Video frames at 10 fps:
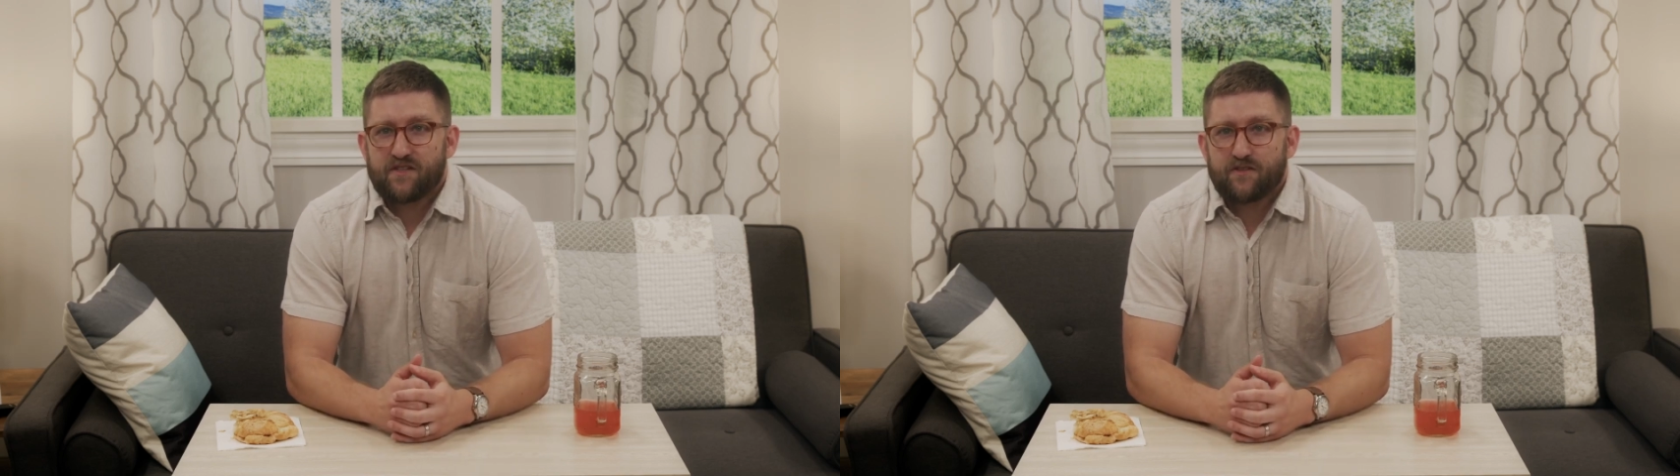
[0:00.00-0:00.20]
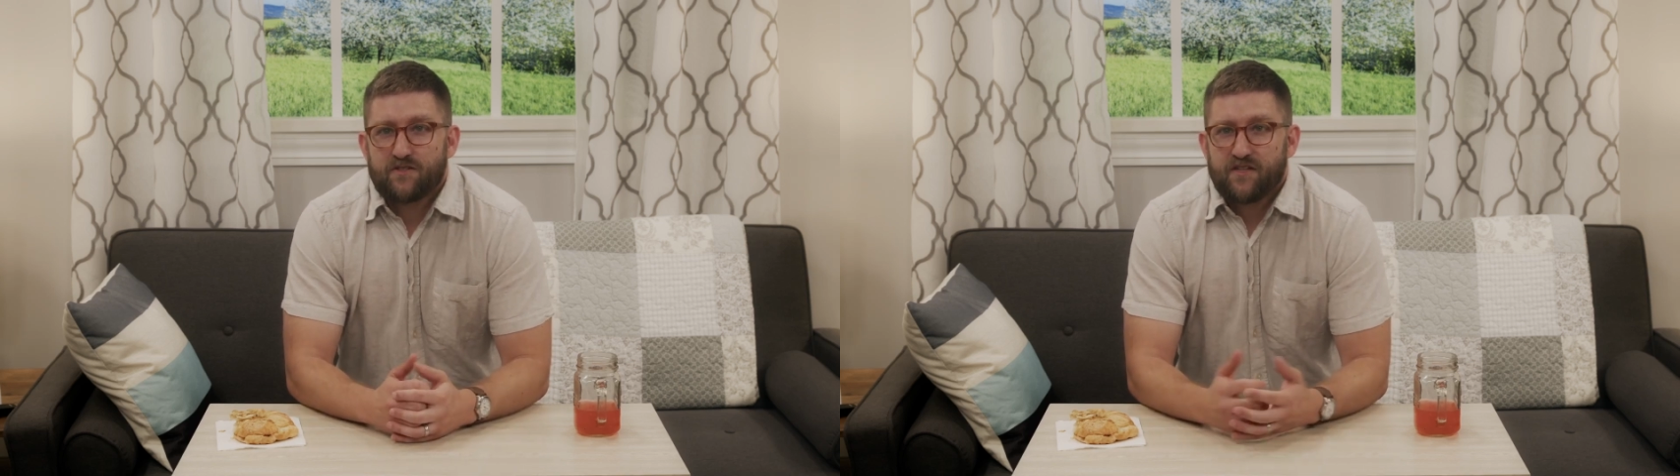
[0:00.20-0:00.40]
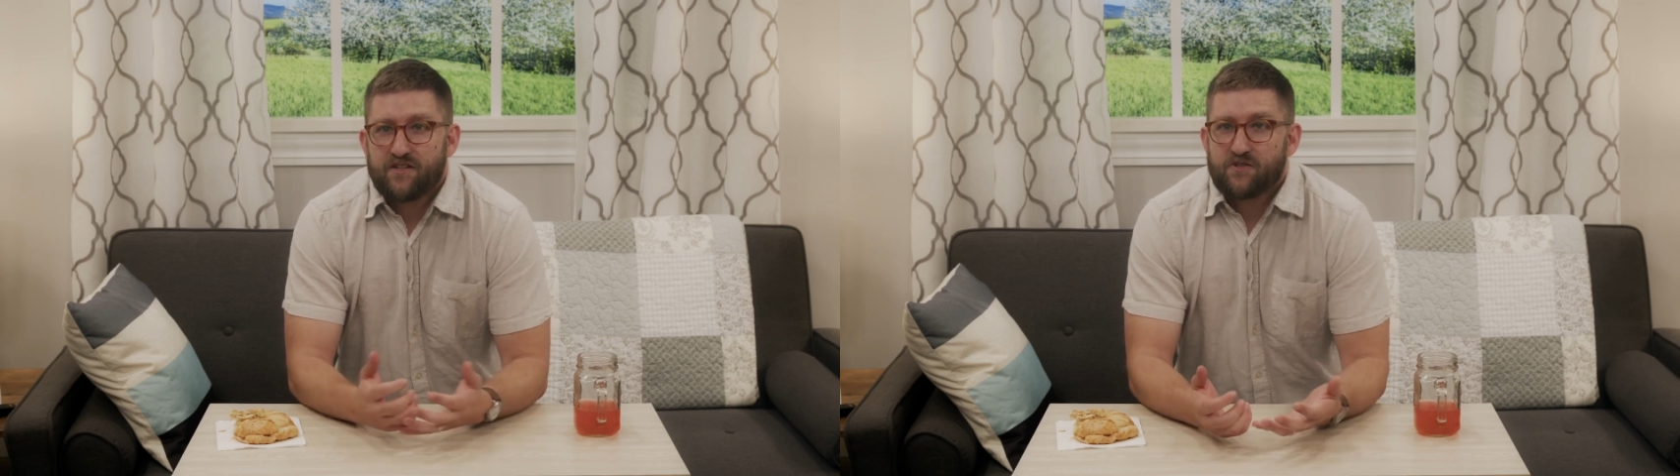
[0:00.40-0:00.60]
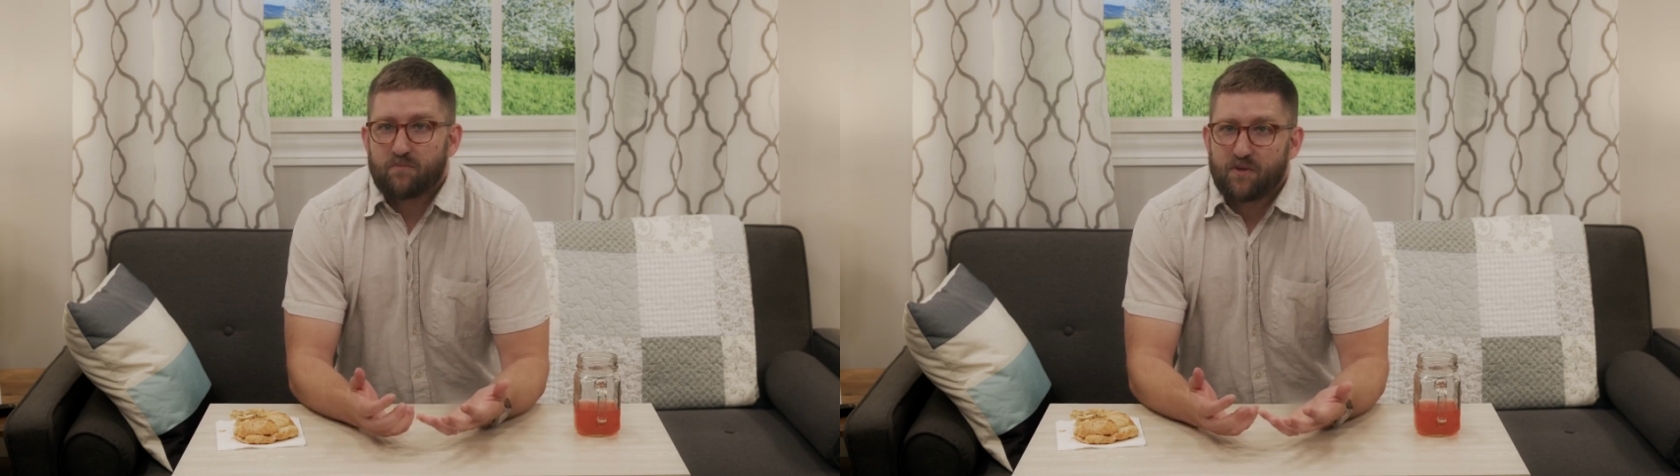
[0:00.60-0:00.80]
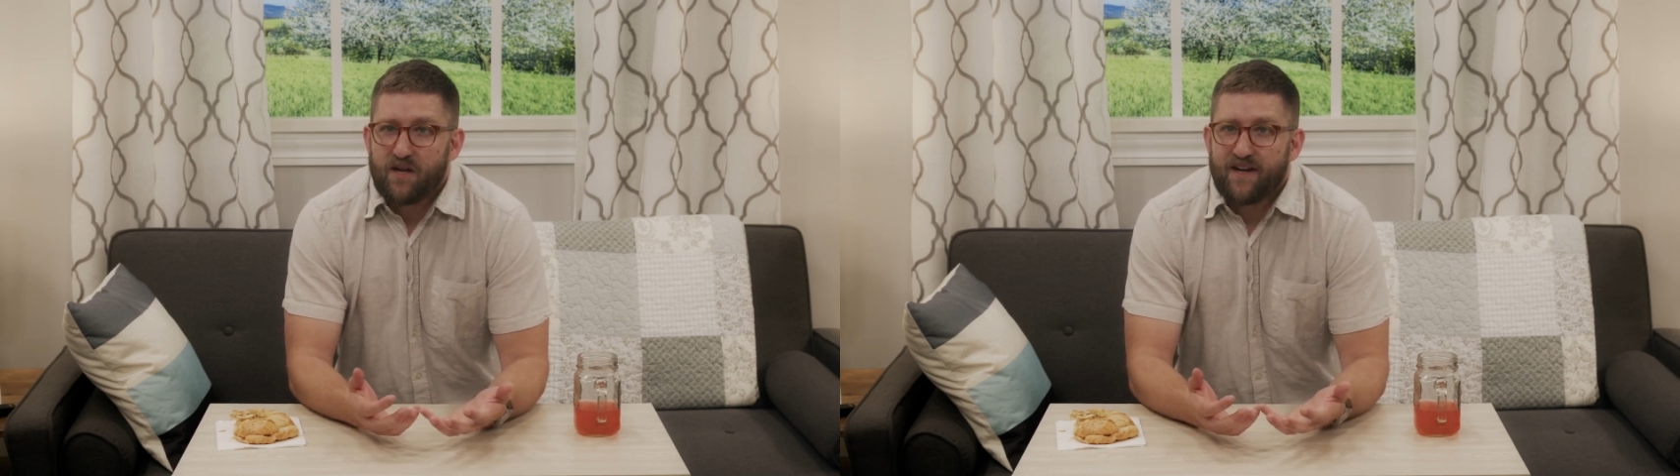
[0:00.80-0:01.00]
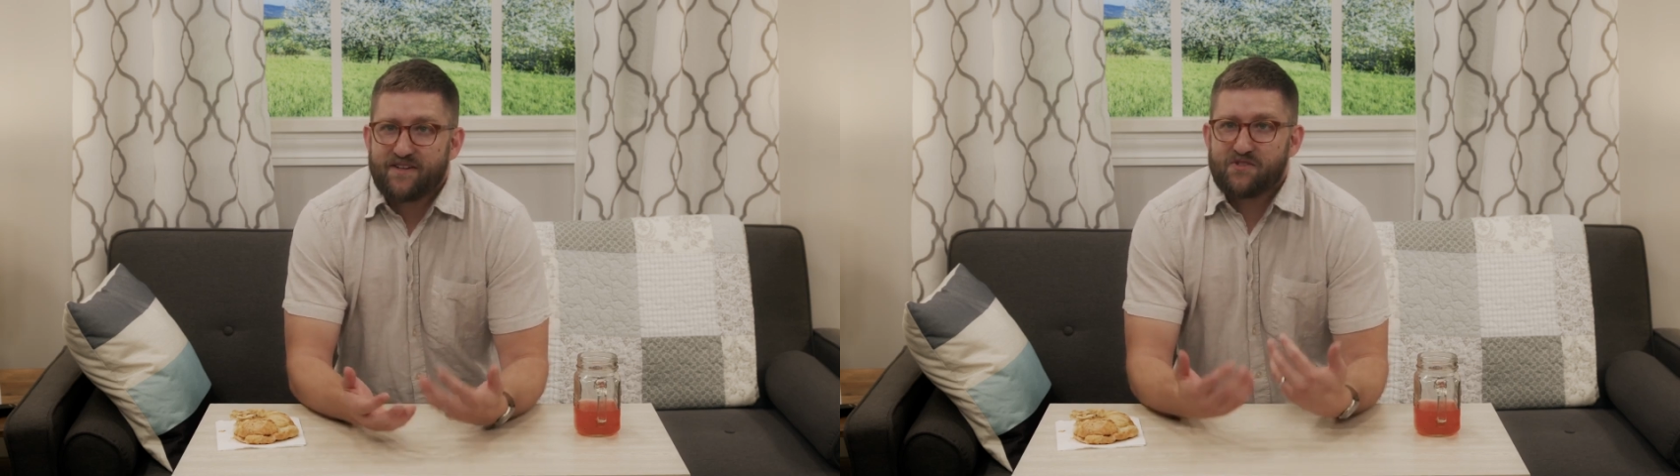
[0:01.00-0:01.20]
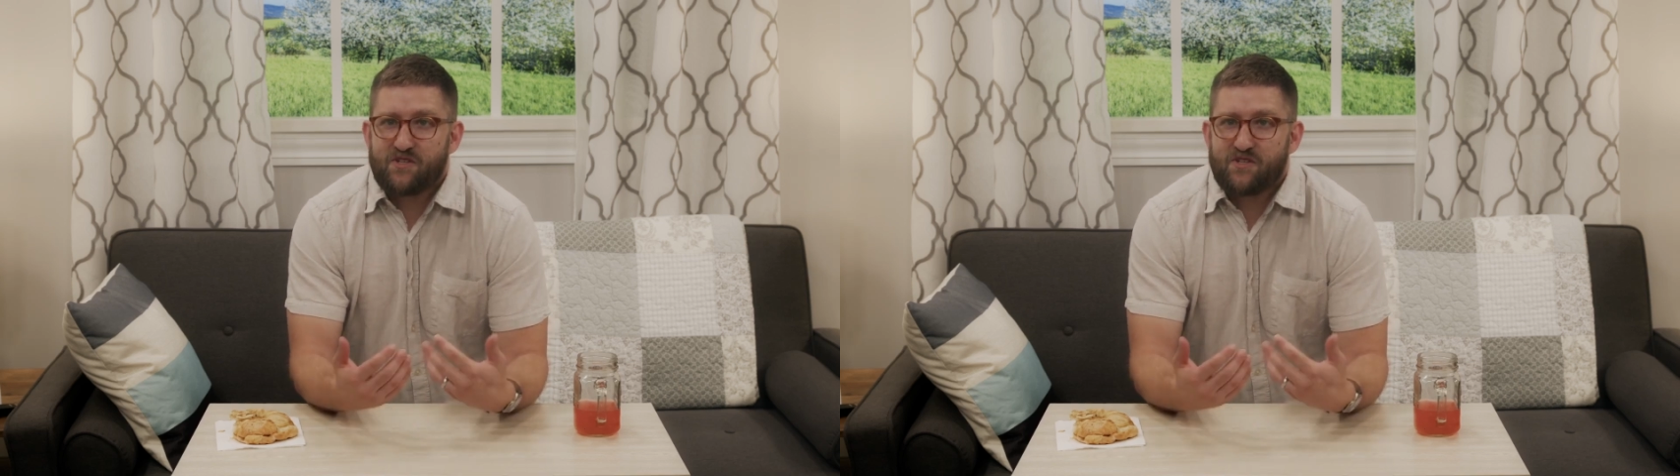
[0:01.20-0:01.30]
and to his surprise,